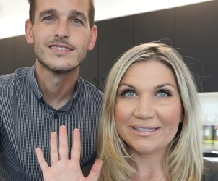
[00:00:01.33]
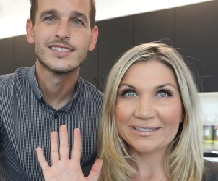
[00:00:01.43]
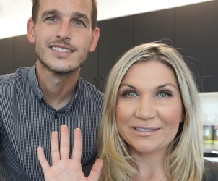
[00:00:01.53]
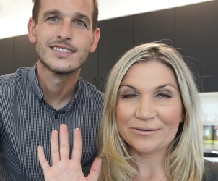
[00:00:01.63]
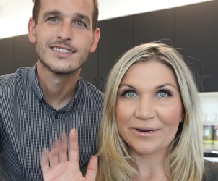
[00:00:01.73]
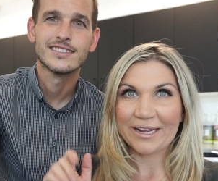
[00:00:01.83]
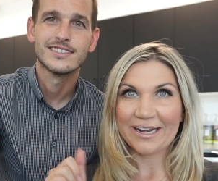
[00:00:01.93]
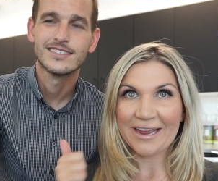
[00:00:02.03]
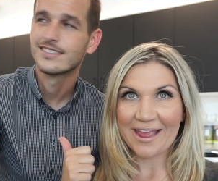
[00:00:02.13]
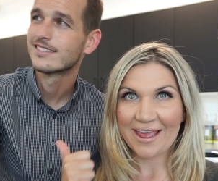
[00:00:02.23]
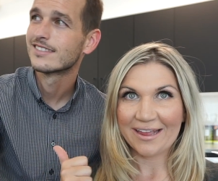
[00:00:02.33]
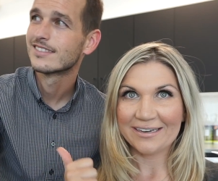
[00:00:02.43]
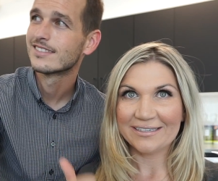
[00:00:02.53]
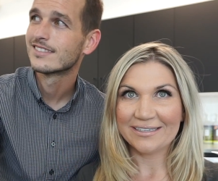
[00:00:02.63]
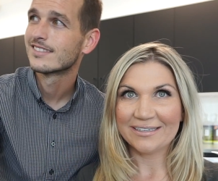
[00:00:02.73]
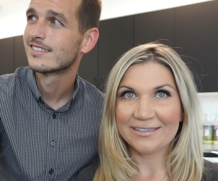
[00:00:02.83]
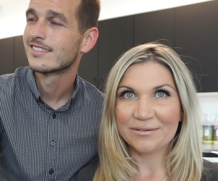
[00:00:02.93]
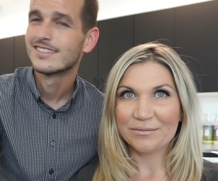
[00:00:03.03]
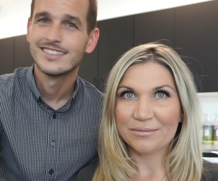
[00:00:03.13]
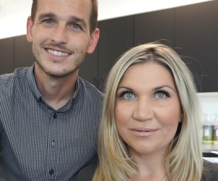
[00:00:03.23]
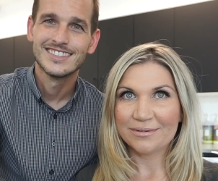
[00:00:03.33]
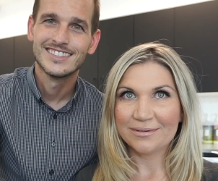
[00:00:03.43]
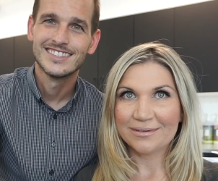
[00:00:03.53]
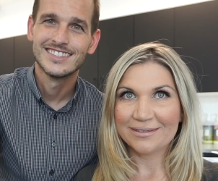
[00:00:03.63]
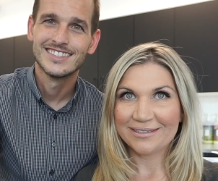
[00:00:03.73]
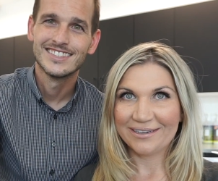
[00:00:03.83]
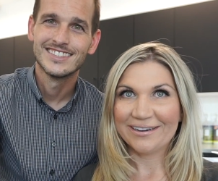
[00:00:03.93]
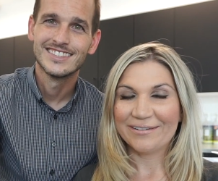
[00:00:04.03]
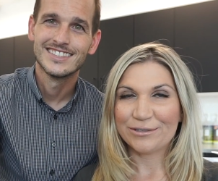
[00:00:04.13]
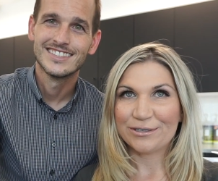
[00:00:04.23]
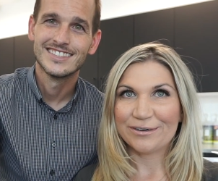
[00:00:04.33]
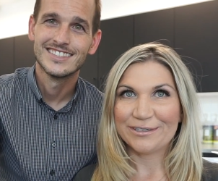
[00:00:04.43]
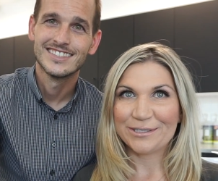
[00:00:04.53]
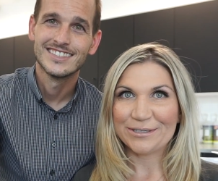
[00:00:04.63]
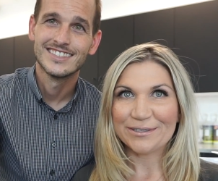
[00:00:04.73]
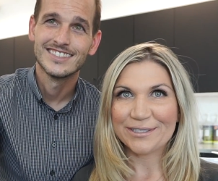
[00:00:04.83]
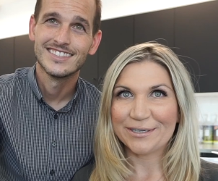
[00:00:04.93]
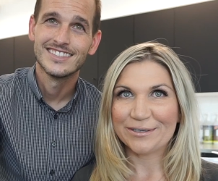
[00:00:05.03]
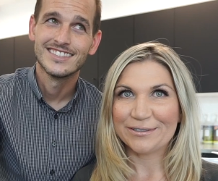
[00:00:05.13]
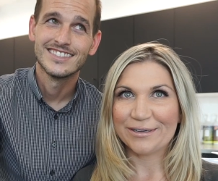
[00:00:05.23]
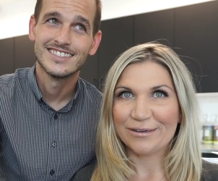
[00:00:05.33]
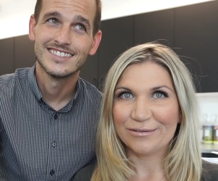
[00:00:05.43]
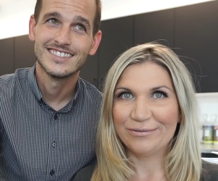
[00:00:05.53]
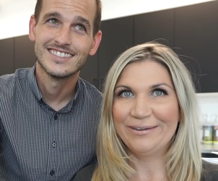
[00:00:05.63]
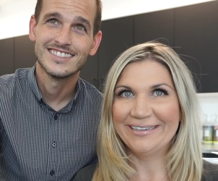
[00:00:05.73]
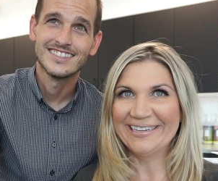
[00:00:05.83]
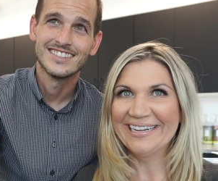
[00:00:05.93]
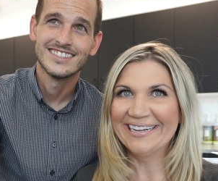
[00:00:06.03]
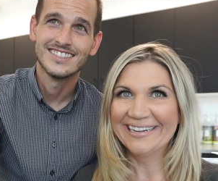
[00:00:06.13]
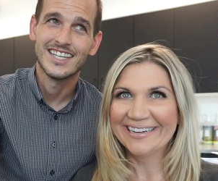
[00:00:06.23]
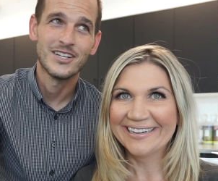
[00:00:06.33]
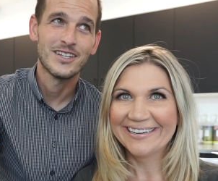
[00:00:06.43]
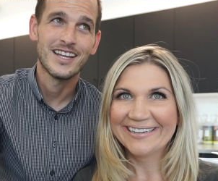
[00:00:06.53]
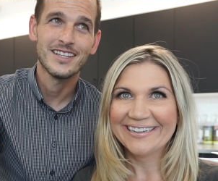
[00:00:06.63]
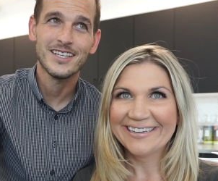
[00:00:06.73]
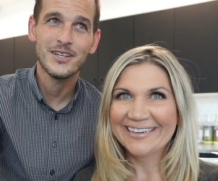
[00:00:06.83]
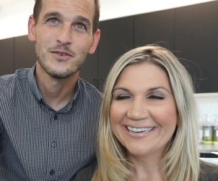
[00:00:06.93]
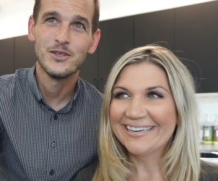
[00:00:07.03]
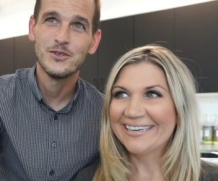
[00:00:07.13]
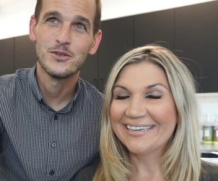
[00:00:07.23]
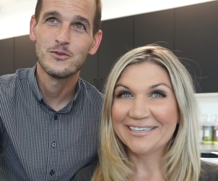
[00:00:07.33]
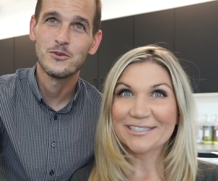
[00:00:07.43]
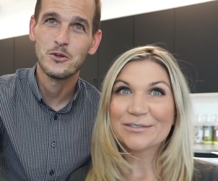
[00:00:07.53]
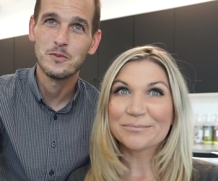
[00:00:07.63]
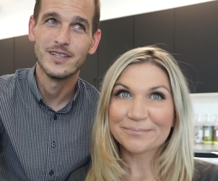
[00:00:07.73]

Speaker 1: this is Lorraine, and you're gonna have to start introducing yourself. I like it
Speaker 2: when you do it for me.